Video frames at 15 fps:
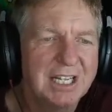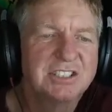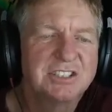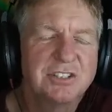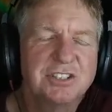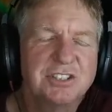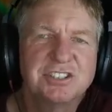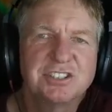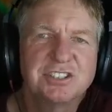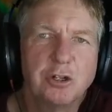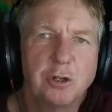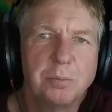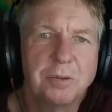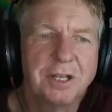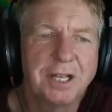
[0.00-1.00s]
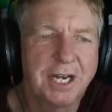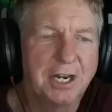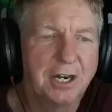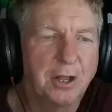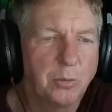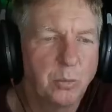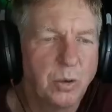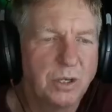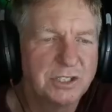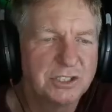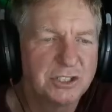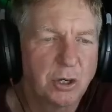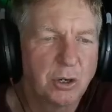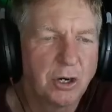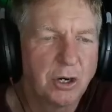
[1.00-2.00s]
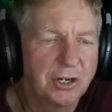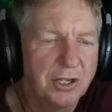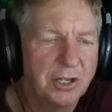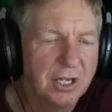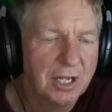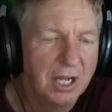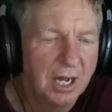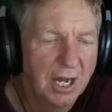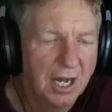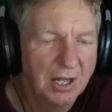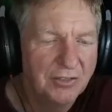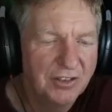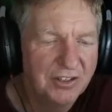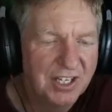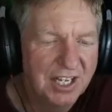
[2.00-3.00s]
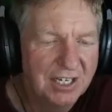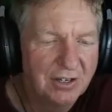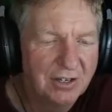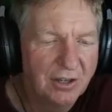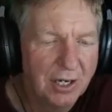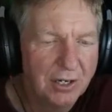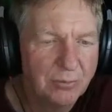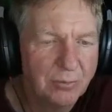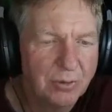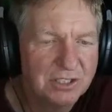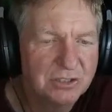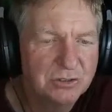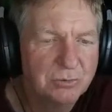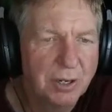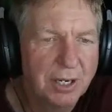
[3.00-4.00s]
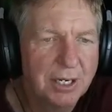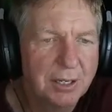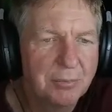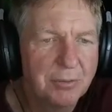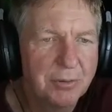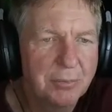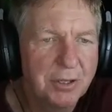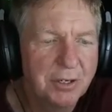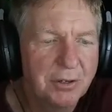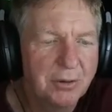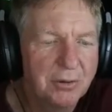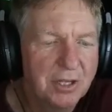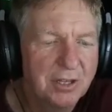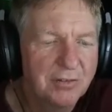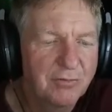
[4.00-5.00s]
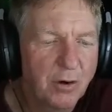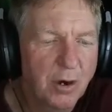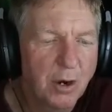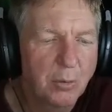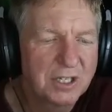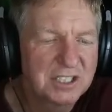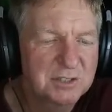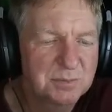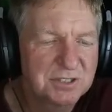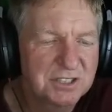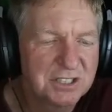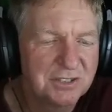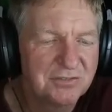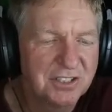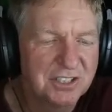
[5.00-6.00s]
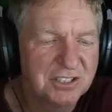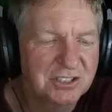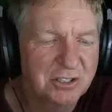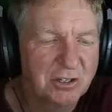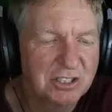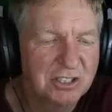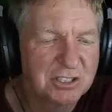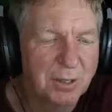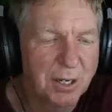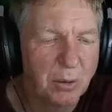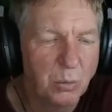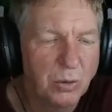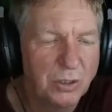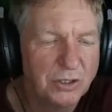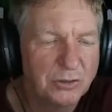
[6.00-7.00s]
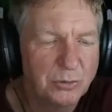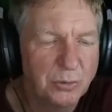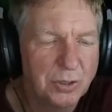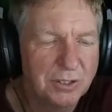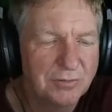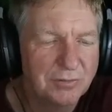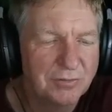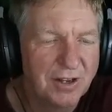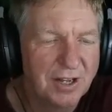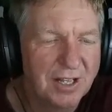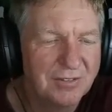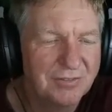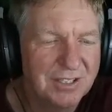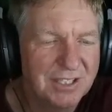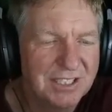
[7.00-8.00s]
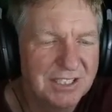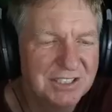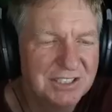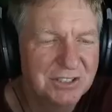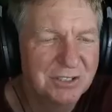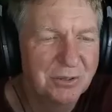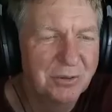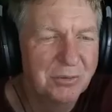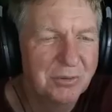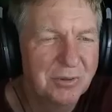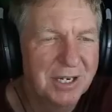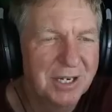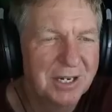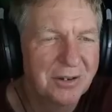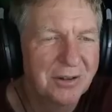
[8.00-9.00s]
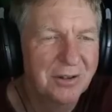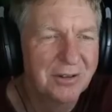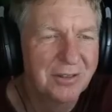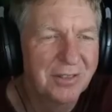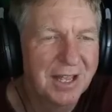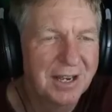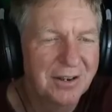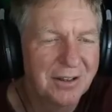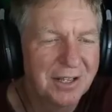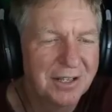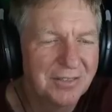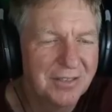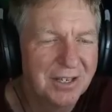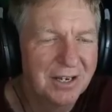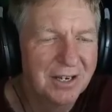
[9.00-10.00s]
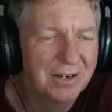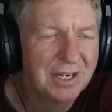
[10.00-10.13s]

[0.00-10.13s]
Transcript: So this is the whole planet on one chart. Uh, the date line runs right up the middle. Far West Pacific starts about 125 east, so right along that line there.